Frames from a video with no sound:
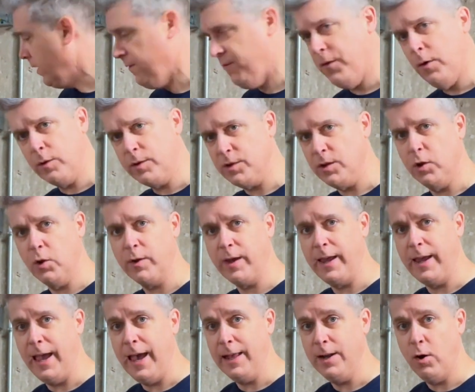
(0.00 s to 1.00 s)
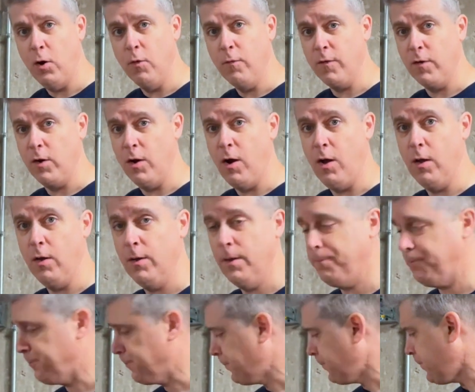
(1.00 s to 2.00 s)
of the folks looking at
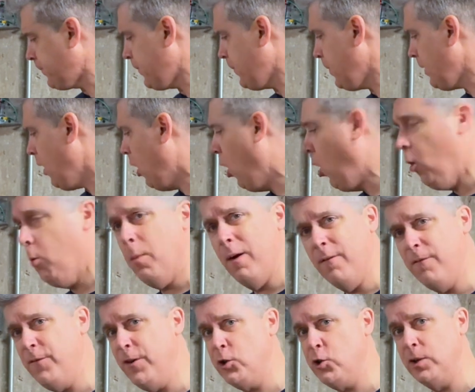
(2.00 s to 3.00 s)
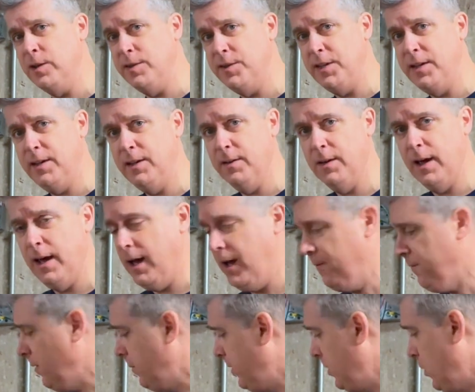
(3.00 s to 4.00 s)
overall home efficiency
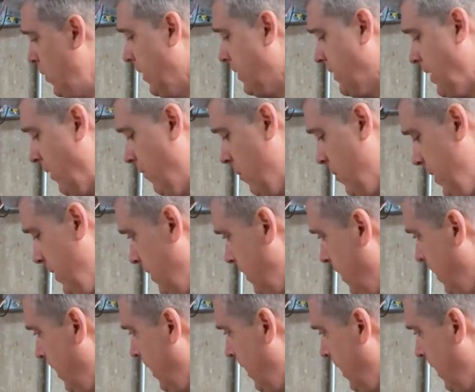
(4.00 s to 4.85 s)
from the US government.